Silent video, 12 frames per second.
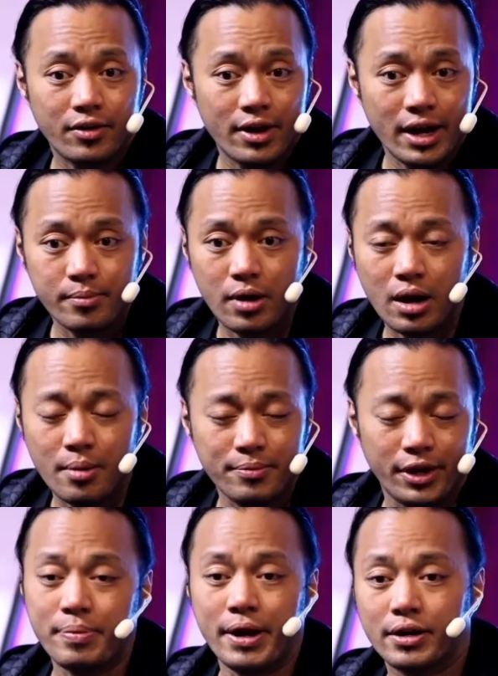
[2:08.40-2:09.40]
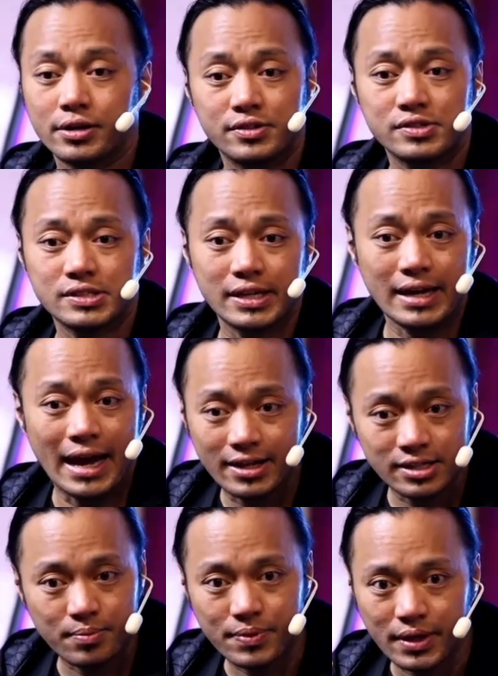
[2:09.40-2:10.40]
grandmom, their parents, they had
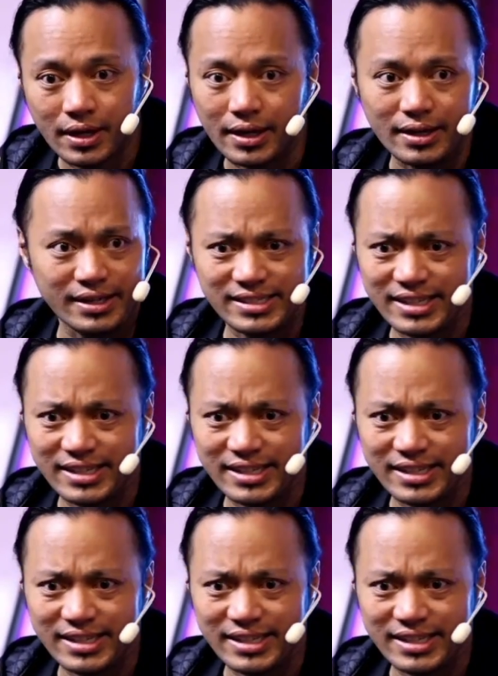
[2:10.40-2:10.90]
something, and it's